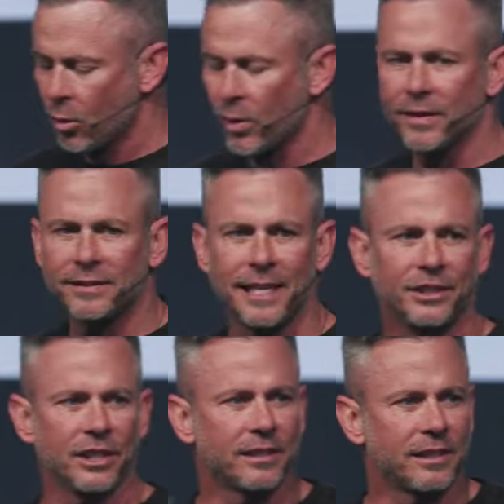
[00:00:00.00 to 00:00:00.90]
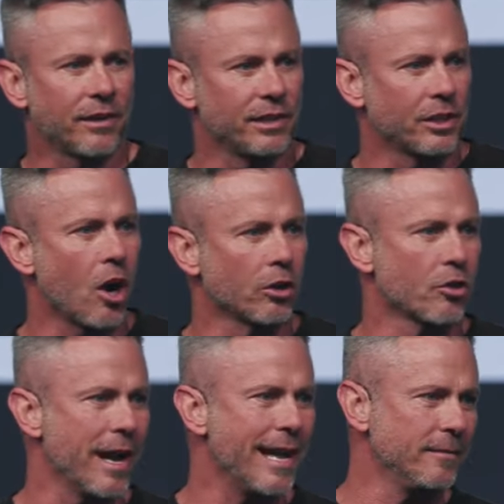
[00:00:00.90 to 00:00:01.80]
We're in this teaching series called
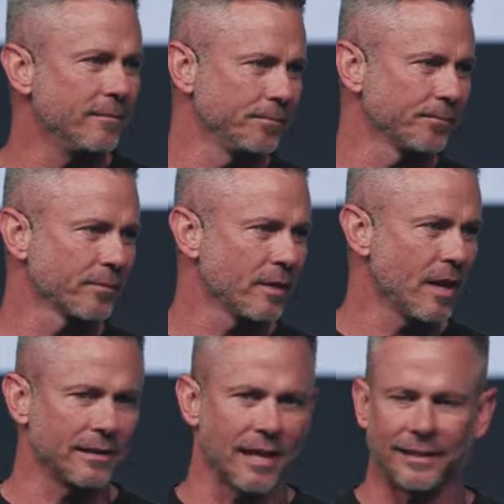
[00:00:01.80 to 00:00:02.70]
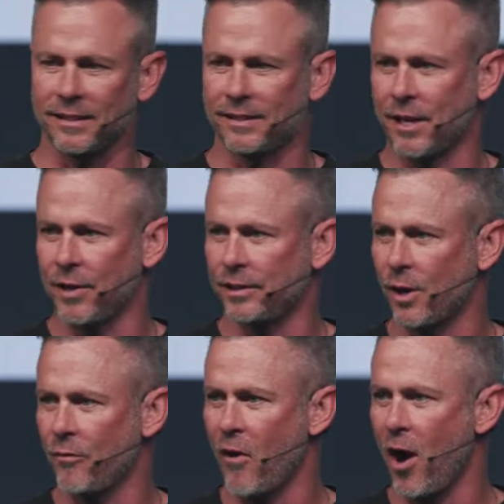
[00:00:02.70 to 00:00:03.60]
Grit. You guys like this series
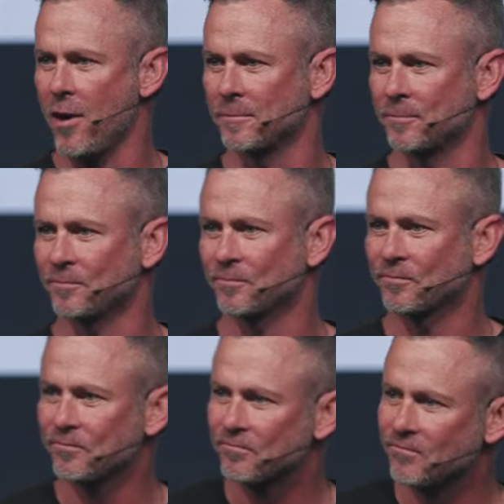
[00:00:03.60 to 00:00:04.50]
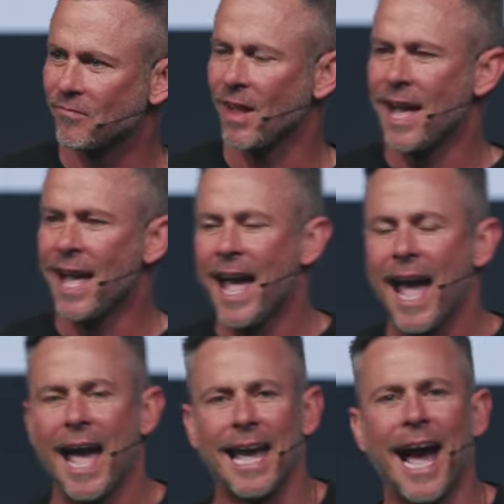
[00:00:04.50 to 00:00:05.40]
so far?
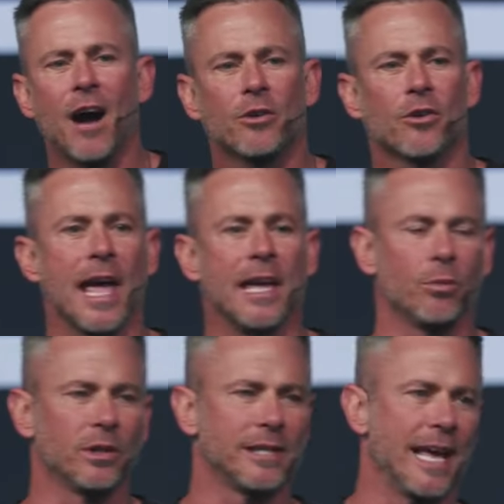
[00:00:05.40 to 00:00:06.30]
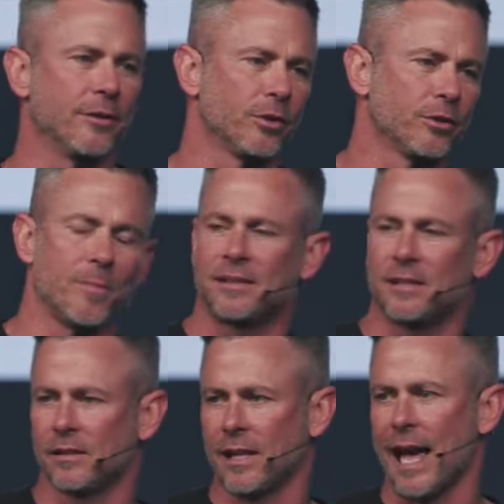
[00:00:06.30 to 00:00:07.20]
Hey, how great was Andrew's
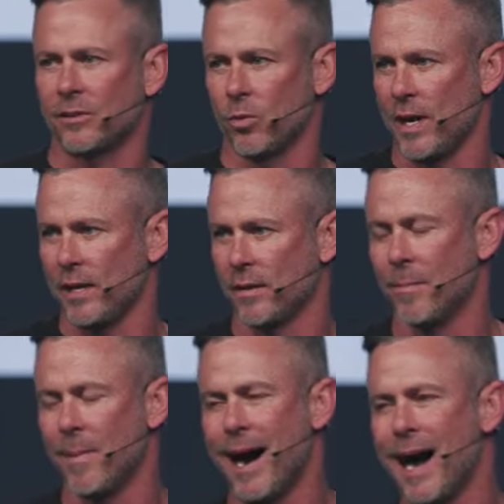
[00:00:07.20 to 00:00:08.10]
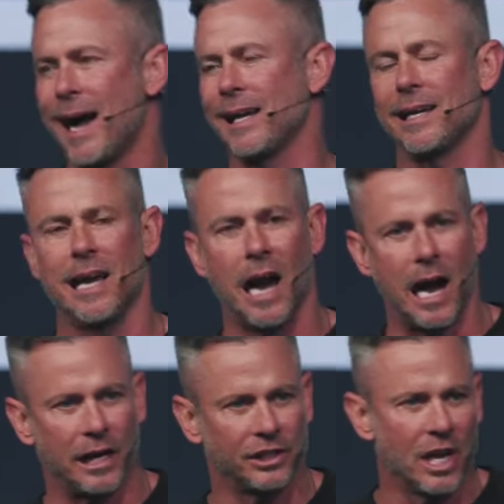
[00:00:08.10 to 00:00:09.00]
message last week? My
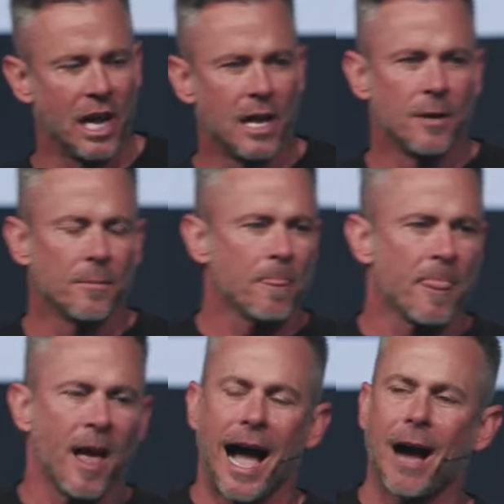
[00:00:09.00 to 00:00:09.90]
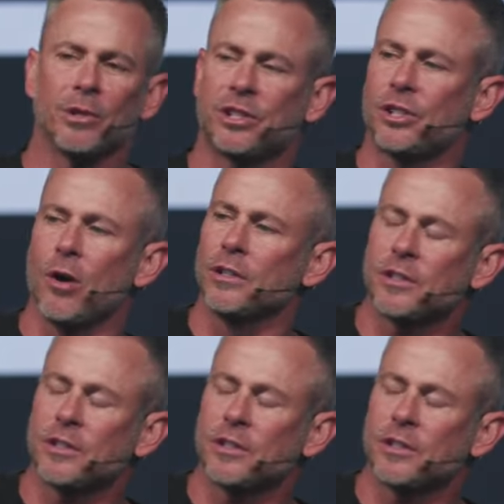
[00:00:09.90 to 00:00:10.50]
gosh. I was so